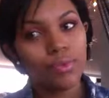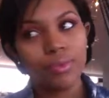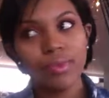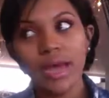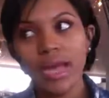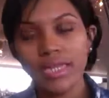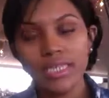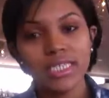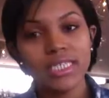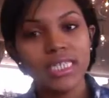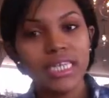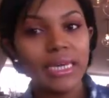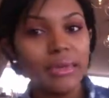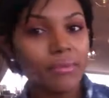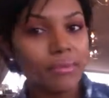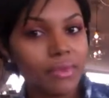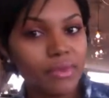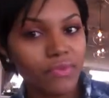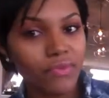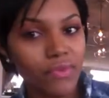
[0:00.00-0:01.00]
that
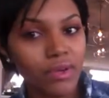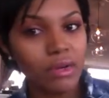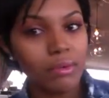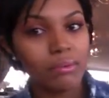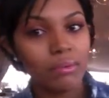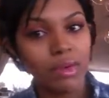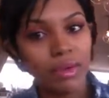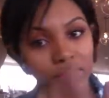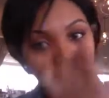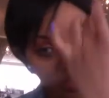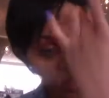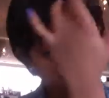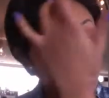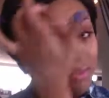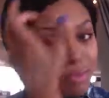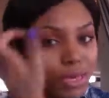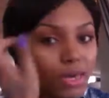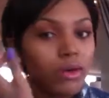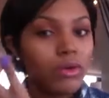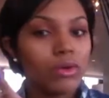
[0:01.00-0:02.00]
stems from. If it's
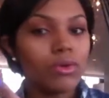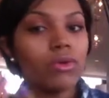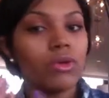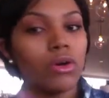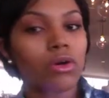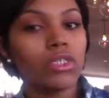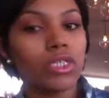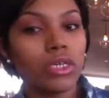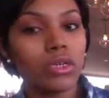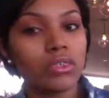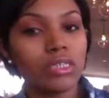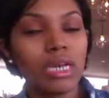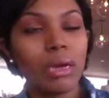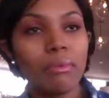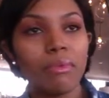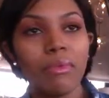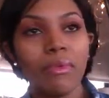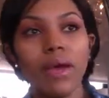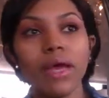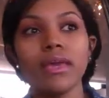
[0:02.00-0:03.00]
spelled, you know, a certain
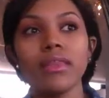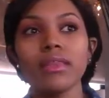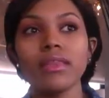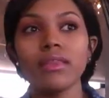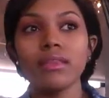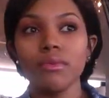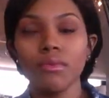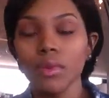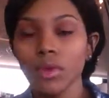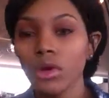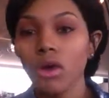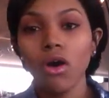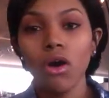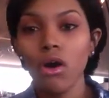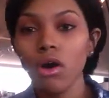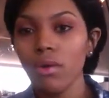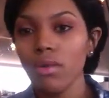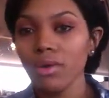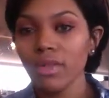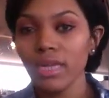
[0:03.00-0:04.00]
type of way, we're
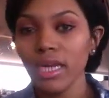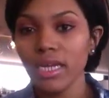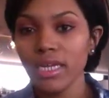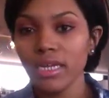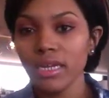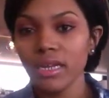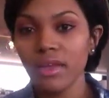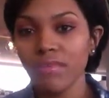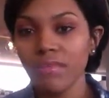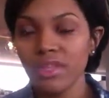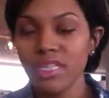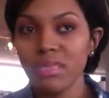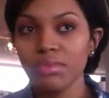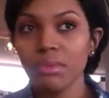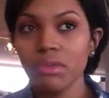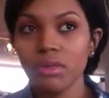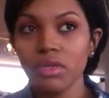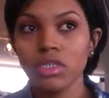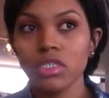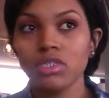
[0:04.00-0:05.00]
all related. If it's
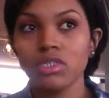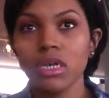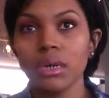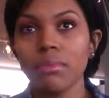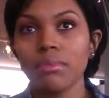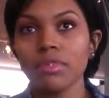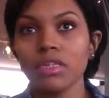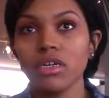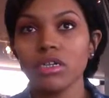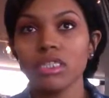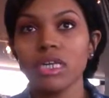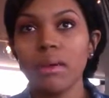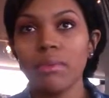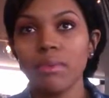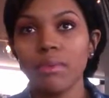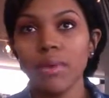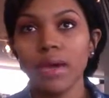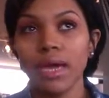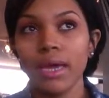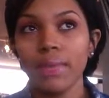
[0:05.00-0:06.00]
spelled in a certain type
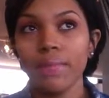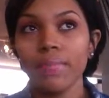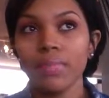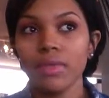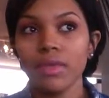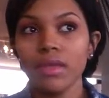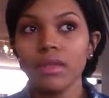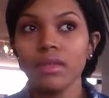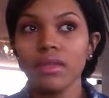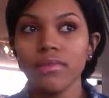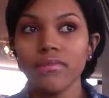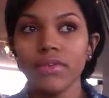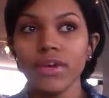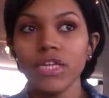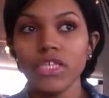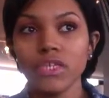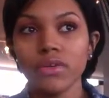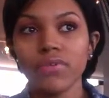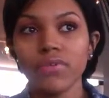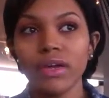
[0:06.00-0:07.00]
of way, the
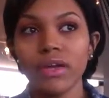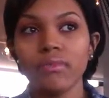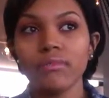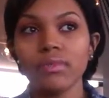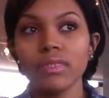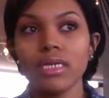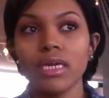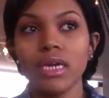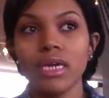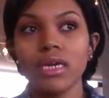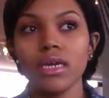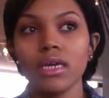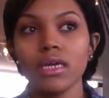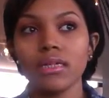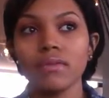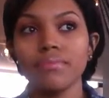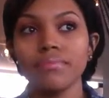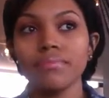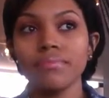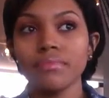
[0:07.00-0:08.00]
Frazier family.
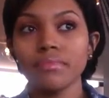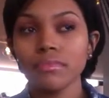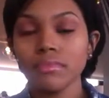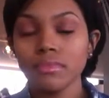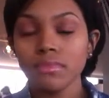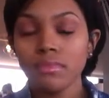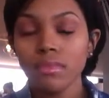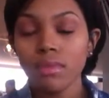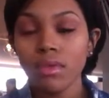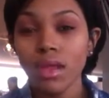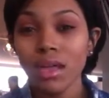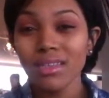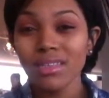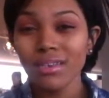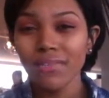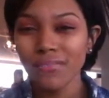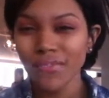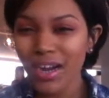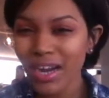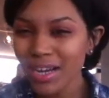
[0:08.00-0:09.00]
And
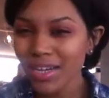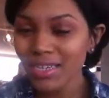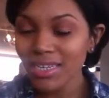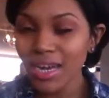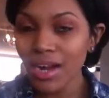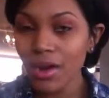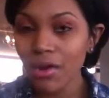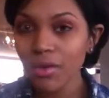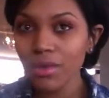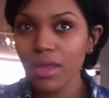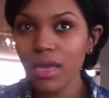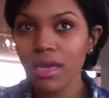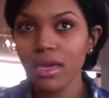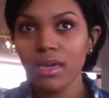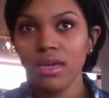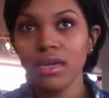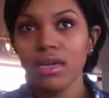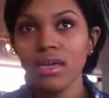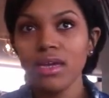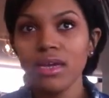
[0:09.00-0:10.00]
to find out
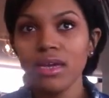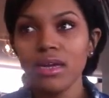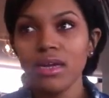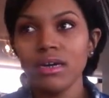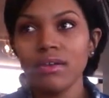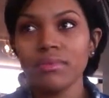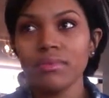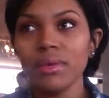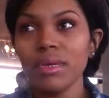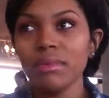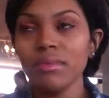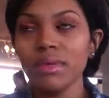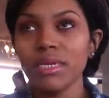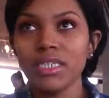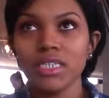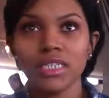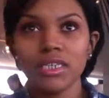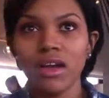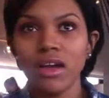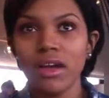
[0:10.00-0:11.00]
that pretty
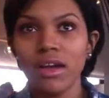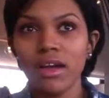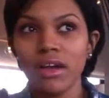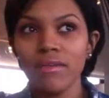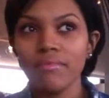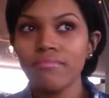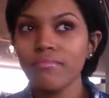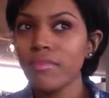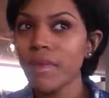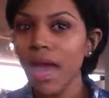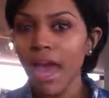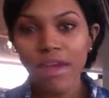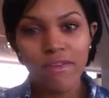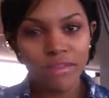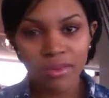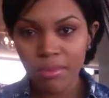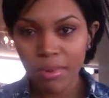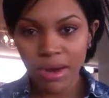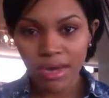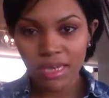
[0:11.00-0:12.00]
much
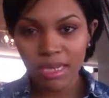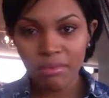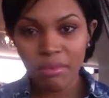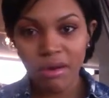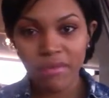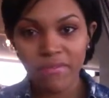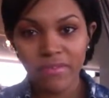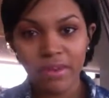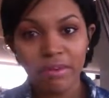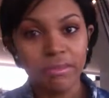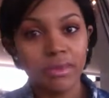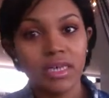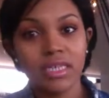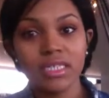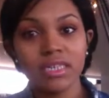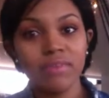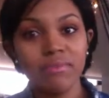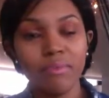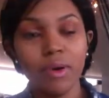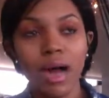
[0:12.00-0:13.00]
everybody in my family
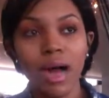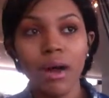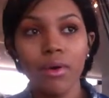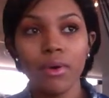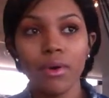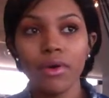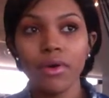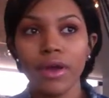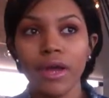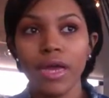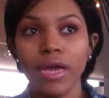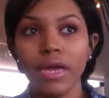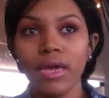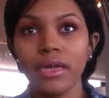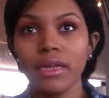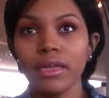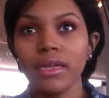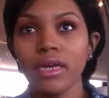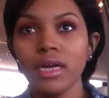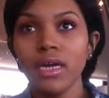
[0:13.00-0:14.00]
is of power,
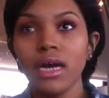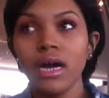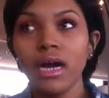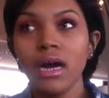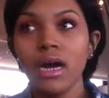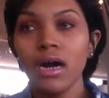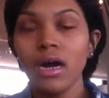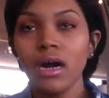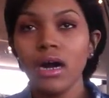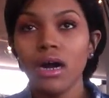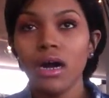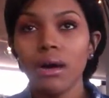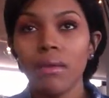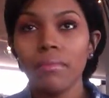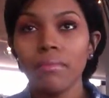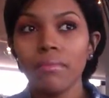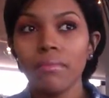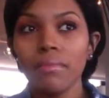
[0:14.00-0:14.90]
and all